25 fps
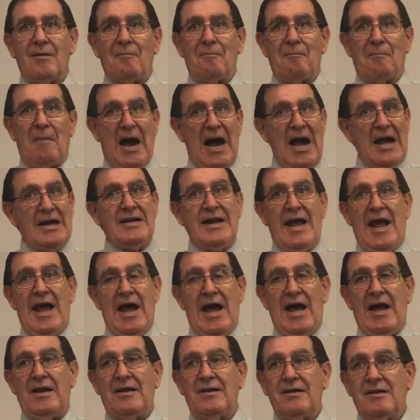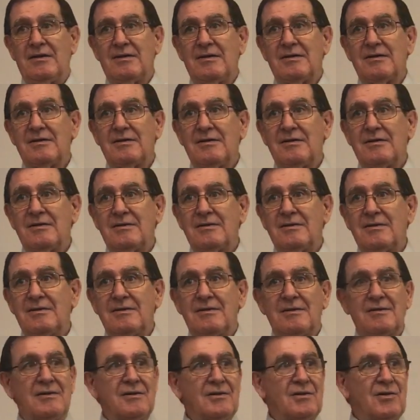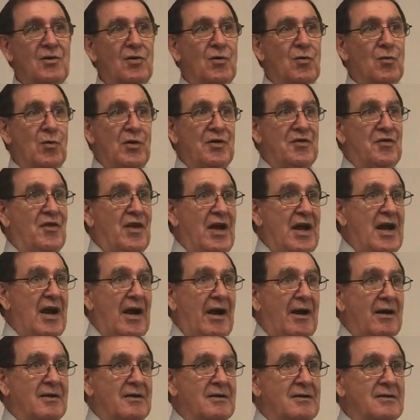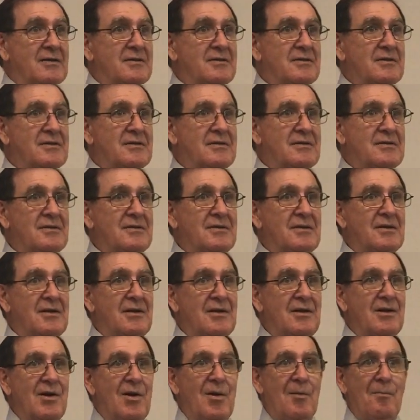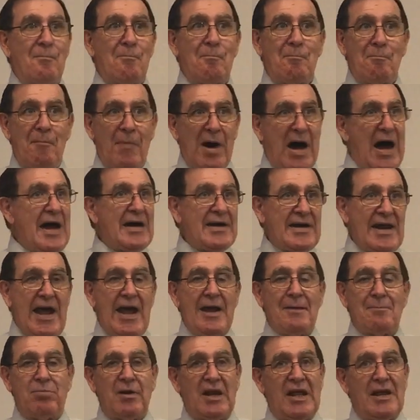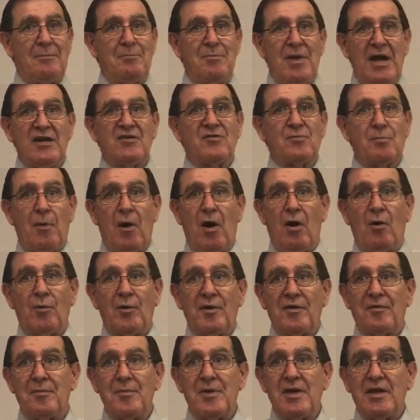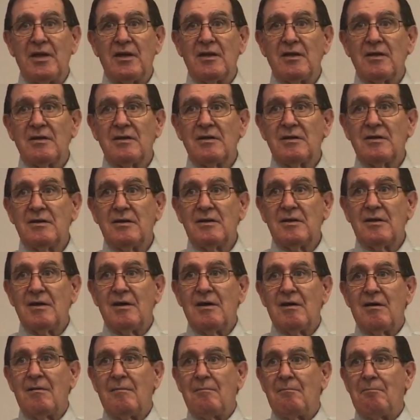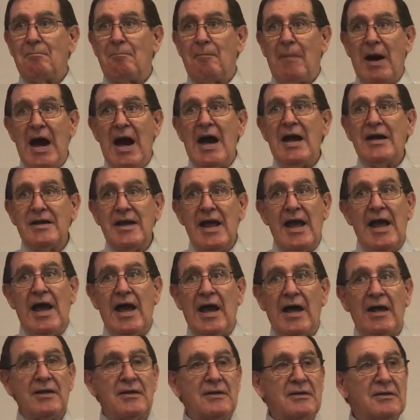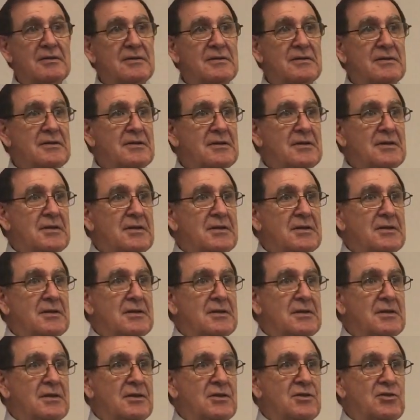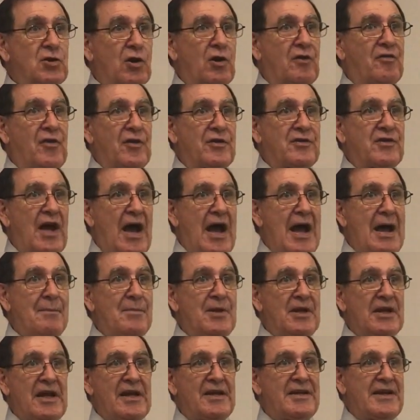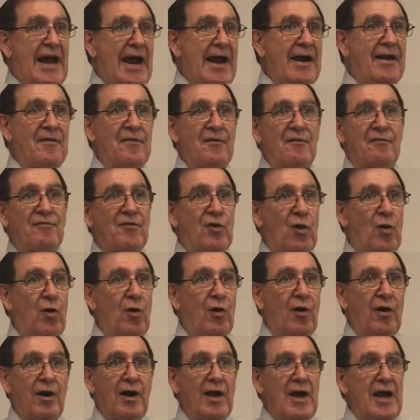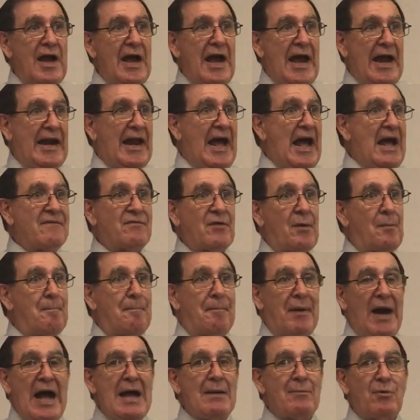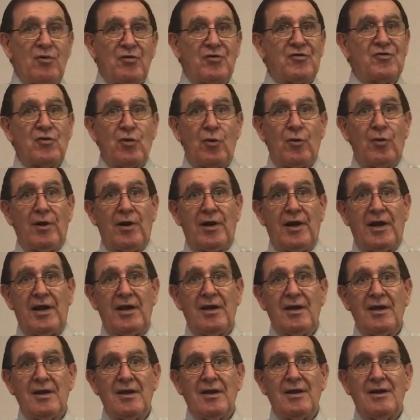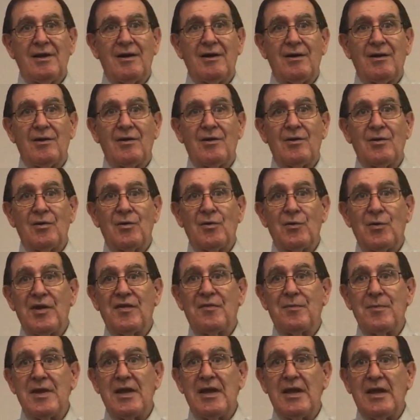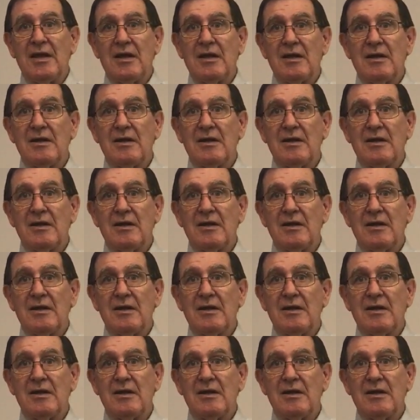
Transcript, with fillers: My dad was there. My dad played baseball with me. My dad took the time to get down on the floor and have a Bible story with me.